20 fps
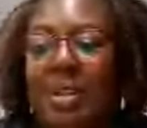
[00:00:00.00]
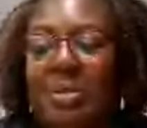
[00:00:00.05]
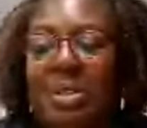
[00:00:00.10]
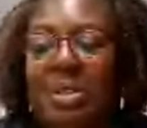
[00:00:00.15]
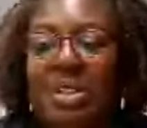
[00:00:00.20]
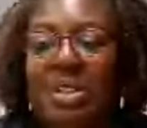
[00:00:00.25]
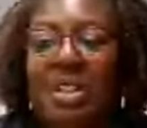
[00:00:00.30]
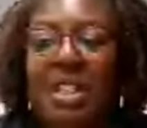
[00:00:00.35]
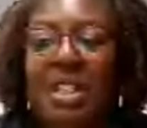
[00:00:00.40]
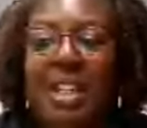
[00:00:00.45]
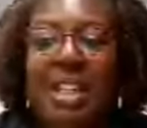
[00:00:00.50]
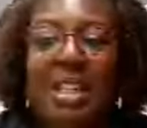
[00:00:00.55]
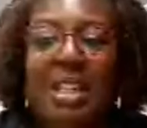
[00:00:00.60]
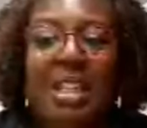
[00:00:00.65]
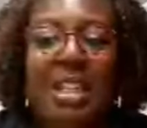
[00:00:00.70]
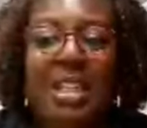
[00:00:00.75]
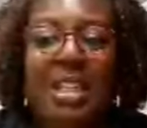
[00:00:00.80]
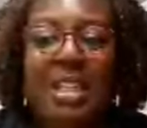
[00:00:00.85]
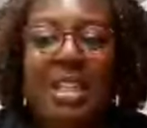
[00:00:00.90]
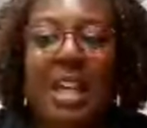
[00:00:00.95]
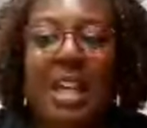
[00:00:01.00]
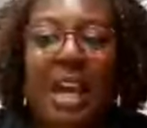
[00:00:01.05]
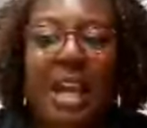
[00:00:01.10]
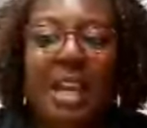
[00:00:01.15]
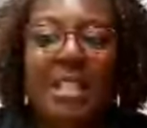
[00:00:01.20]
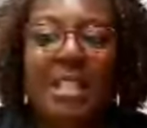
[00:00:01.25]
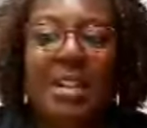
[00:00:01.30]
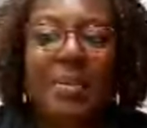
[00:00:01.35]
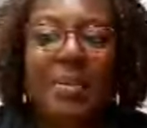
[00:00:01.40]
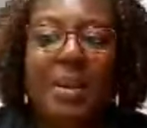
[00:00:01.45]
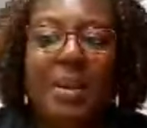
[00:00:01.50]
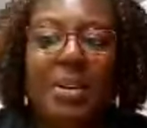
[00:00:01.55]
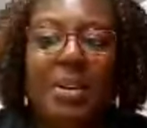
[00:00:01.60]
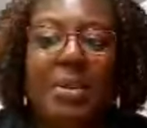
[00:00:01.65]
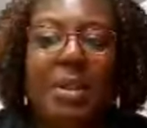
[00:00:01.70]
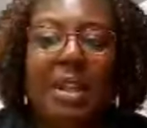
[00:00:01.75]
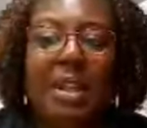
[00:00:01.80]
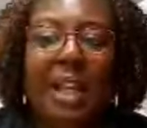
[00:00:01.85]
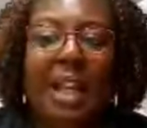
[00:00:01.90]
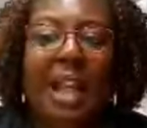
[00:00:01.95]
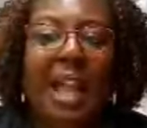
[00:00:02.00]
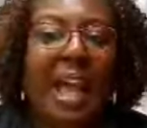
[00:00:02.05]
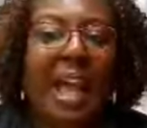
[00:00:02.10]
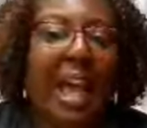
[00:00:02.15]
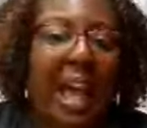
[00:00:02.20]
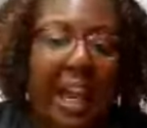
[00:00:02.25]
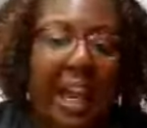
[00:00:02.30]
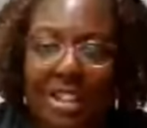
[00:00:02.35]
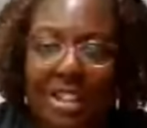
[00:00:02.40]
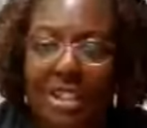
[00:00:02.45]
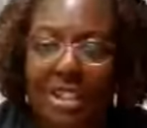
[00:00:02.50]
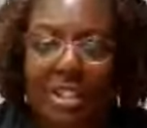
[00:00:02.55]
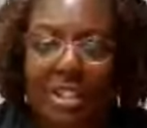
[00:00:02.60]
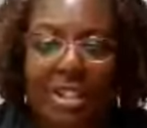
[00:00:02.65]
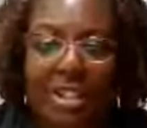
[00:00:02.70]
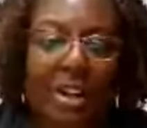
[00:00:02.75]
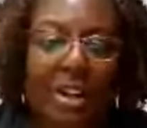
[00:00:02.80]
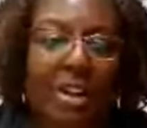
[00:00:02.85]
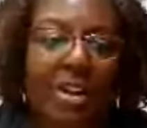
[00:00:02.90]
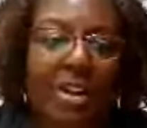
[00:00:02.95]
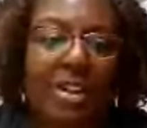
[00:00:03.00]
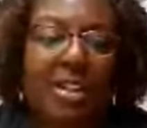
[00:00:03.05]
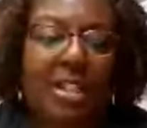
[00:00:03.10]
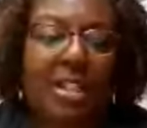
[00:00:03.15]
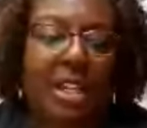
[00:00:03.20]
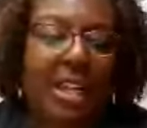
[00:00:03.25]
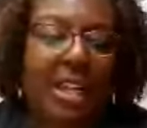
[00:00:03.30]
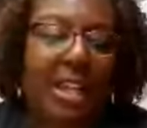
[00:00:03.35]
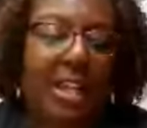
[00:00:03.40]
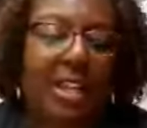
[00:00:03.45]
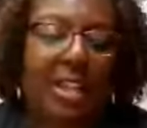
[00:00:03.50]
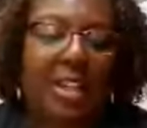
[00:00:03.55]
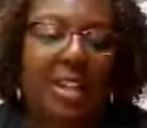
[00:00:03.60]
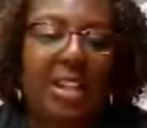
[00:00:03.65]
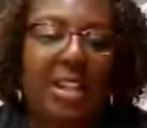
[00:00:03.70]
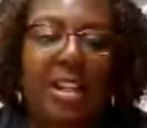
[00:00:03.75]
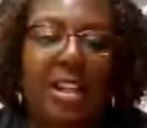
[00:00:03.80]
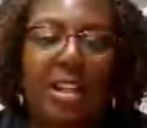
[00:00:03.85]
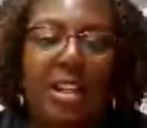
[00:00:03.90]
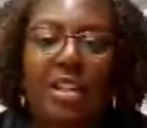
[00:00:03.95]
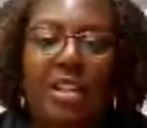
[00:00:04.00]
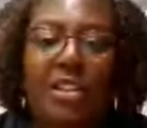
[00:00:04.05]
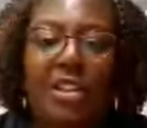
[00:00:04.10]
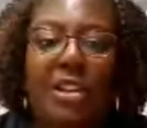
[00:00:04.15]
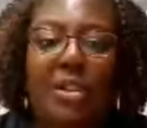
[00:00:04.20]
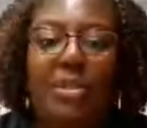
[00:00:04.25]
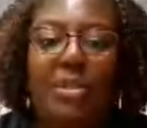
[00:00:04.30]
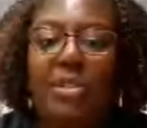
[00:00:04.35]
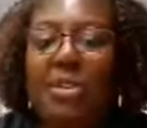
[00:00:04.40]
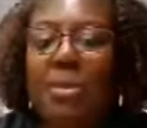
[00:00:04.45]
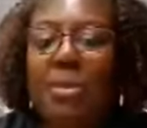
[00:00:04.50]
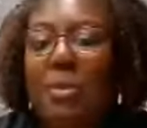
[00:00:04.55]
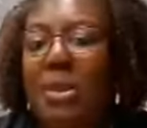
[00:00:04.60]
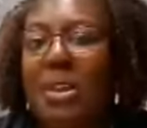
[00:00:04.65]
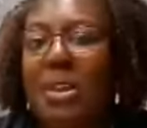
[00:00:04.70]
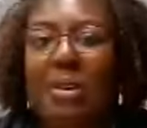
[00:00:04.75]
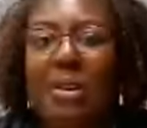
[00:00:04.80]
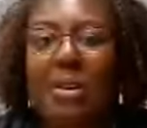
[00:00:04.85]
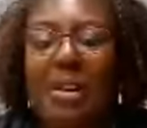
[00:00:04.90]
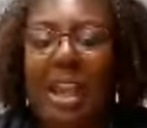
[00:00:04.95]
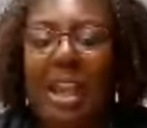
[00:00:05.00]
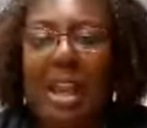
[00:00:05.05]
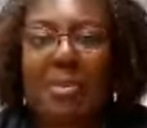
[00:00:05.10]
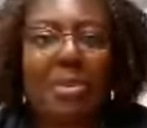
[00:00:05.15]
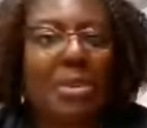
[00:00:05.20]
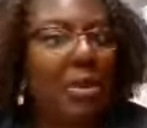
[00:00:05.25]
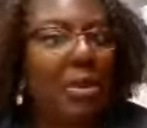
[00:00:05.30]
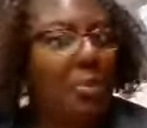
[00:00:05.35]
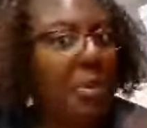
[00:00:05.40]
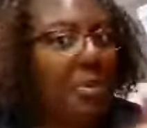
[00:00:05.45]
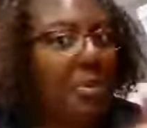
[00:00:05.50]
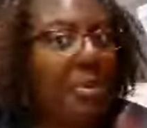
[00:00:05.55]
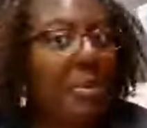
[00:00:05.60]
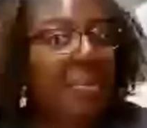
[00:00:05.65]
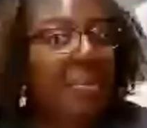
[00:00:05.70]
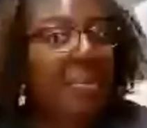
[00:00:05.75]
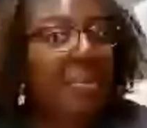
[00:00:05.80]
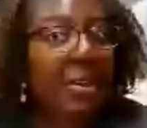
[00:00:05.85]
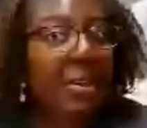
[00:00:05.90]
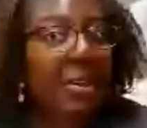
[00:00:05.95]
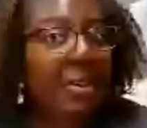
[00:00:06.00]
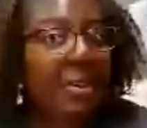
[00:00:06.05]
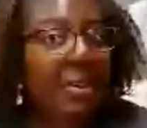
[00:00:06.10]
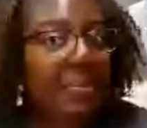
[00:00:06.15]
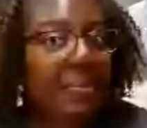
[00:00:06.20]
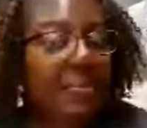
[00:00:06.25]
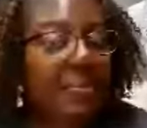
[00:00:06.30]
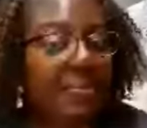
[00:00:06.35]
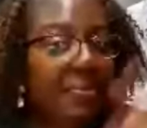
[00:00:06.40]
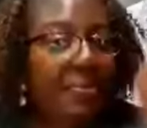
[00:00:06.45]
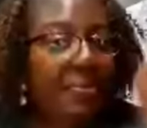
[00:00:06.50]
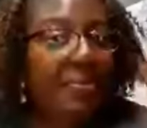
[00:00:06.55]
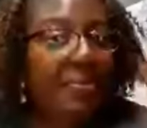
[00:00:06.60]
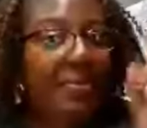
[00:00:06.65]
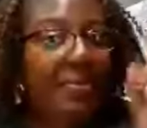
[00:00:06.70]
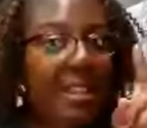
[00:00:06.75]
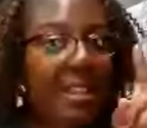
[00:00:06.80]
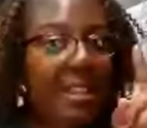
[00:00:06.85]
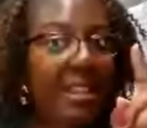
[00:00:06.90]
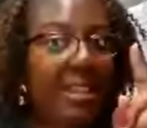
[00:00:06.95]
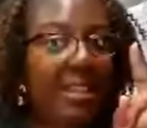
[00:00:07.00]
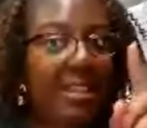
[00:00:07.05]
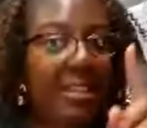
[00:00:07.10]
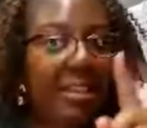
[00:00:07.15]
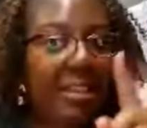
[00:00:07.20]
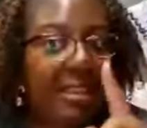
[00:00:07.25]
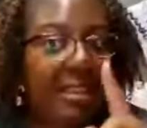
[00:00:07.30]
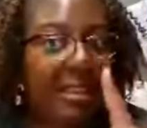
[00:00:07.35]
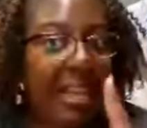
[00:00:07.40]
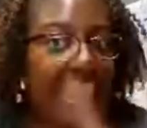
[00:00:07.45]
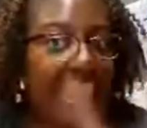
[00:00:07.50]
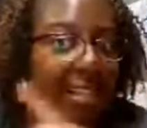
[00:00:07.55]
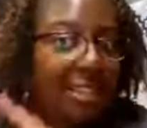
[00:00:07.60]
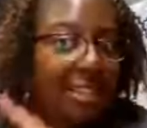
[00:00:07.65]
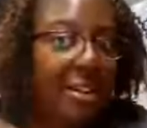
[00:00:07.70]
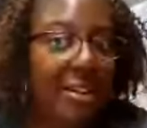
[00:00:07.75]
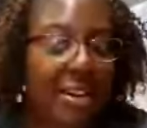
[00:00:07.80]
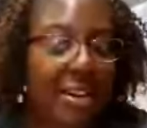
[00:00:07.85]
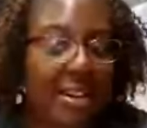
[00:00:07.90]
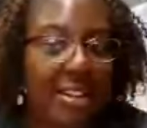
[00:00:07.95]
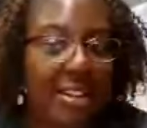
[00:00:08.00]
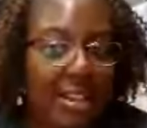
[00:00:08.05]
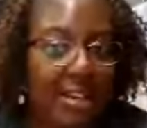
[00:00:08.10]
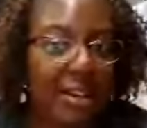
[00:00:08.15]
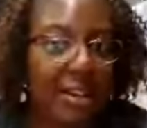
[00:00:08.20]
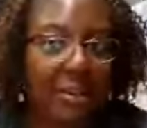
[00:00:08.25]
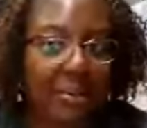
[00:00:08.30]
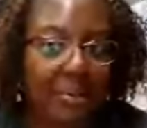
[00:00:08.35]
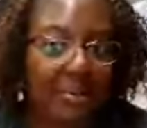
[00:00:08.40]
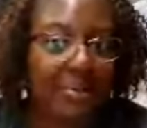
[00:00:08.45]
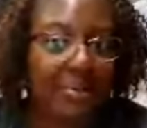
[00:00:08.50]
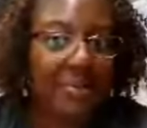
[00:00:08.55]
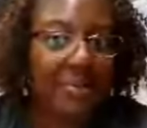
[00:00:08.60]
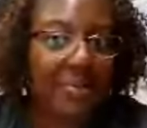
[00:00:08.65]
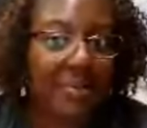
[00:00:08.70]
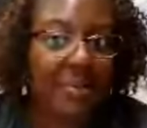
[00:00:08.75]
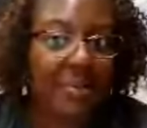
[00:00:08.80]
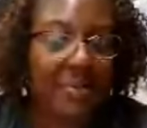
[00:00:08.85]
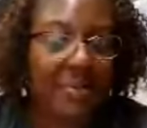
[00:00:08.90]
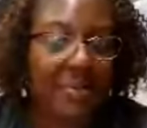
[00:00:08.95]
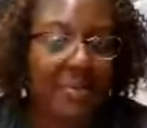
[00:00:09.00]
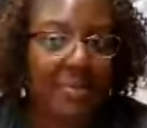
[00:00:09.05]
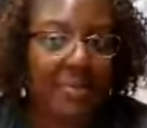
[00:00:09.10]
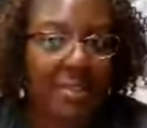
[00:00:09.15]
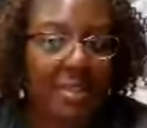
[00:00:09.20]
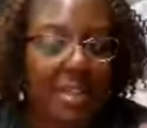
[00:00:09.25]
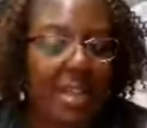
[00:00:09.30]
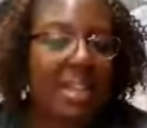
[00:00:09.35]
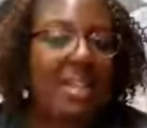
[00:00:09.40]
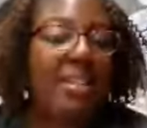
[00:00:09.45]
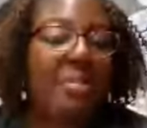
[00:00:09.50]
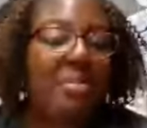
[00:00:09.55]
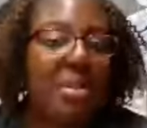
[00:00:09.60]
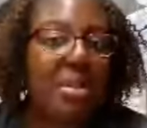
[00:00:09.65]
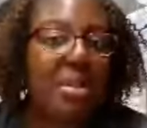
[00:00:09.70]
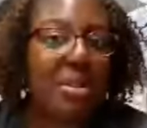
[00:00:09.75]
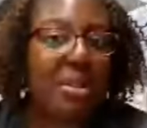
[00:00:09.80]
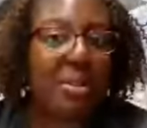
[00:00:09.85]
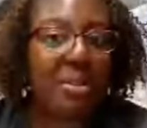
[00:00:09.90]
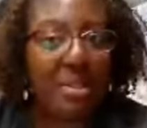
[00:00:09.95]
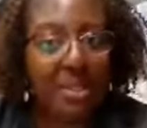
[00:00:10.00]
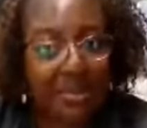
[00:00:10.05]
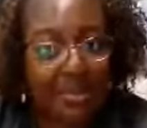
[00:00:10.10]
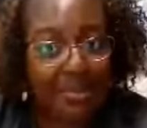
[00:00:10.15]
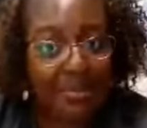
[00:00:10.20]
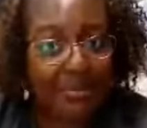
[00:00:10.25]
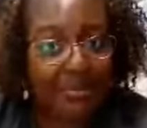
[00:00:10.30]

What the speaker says: When you're seeing these guys up here who are like action stars and, you know, with superhero capes, remember, they started in theater. They did musicals.